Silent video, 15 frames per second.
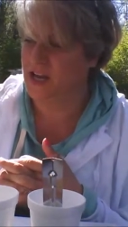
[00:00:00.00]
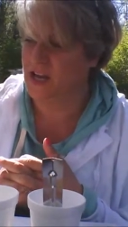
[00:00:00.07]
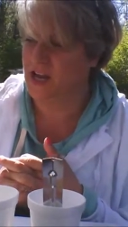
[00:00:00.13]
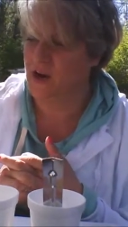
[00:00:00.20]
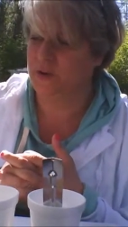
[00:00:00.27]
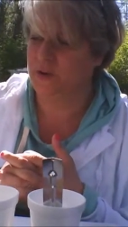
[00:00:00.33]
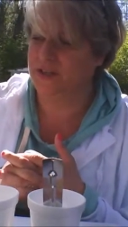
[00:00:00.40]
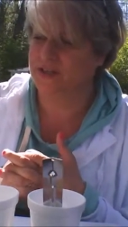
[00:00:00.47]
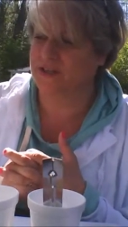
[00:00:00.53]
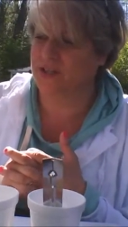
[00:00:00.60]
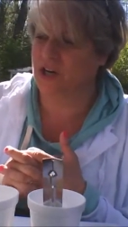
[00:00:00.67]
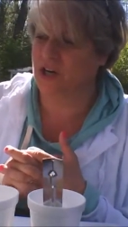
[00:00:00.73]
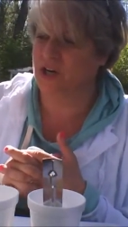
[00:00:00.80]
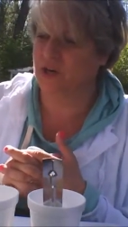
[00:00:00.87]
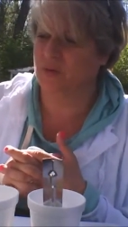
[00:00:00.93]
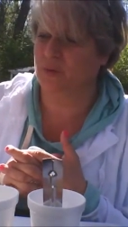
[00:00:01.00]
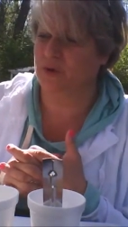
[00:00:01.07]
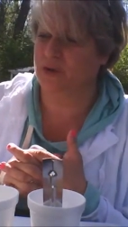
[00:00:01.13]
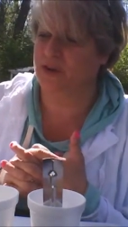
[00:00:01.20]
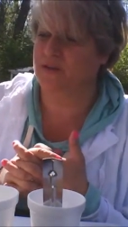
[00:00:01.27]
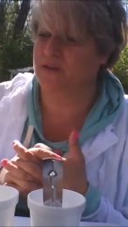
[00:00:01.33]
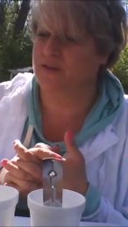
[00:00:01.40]
we started
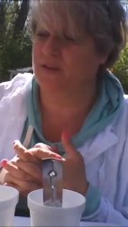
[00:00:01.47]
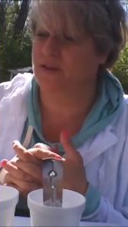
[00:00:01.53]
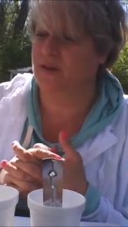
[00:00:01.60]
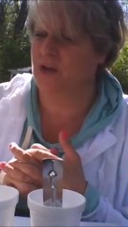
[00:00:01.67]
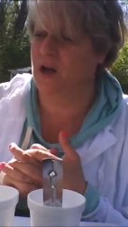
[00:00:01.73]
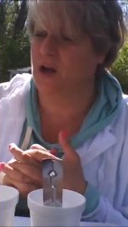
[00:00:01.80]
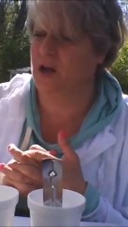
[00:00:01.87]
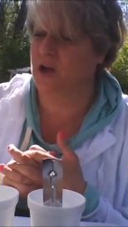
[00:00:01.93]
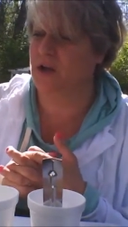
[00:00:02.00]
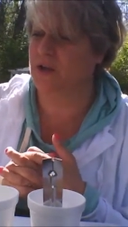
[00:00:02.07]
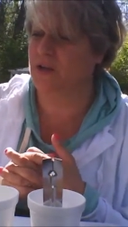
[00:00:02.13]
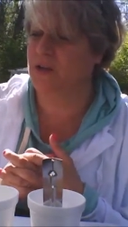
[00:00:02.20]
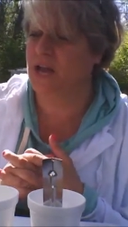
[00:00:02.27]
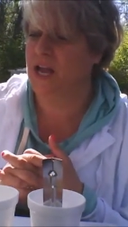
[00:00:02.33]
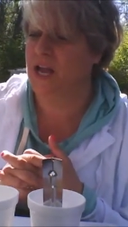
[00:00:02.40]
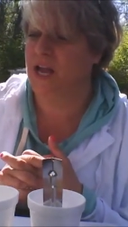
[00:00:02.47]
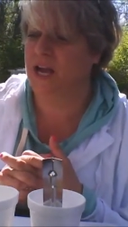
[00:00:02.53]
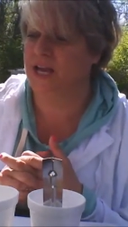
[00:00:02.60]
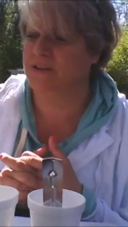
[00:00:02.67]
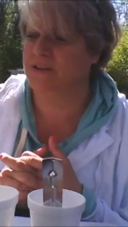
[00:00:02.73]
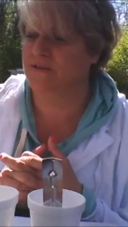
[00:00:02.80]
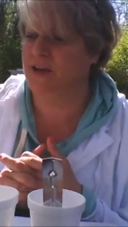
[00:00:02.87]
with
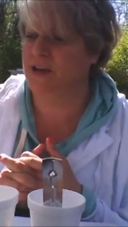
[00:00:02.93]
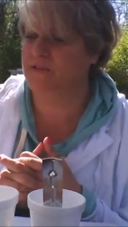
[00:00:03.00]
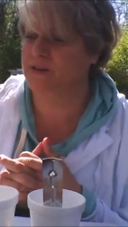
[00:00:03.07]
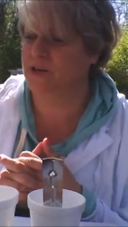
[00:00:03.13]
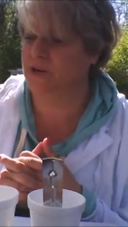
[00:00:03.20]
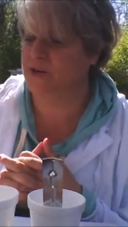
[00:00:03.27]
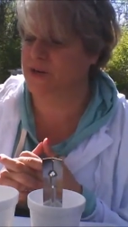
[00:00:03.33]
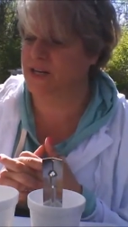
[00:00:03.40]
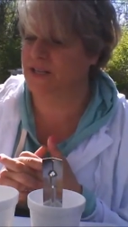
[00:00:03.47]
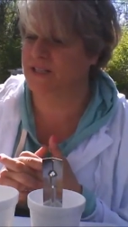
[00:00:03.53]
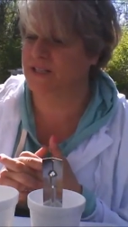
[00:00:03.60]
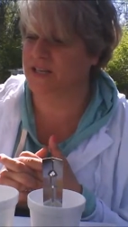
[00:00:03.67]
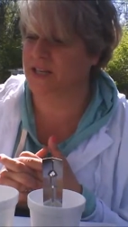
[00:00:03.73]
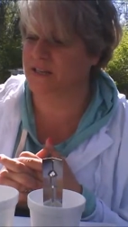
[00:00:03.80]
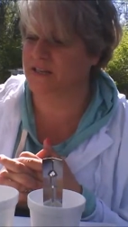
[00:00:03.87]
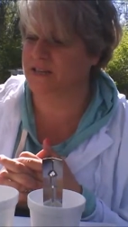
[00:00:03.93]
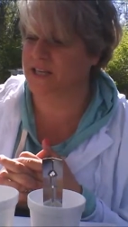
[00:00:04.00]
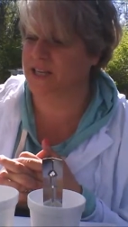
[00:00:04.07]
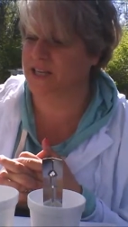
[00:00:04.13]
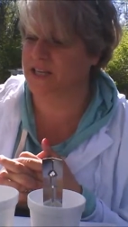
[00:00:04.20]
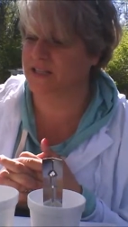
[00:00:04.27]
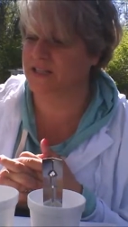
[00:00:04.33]
85 degrees
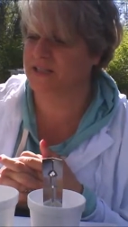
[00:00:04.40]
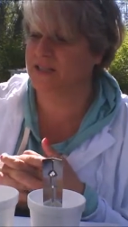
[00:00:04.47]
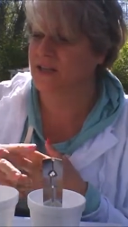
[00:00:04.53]
Celsius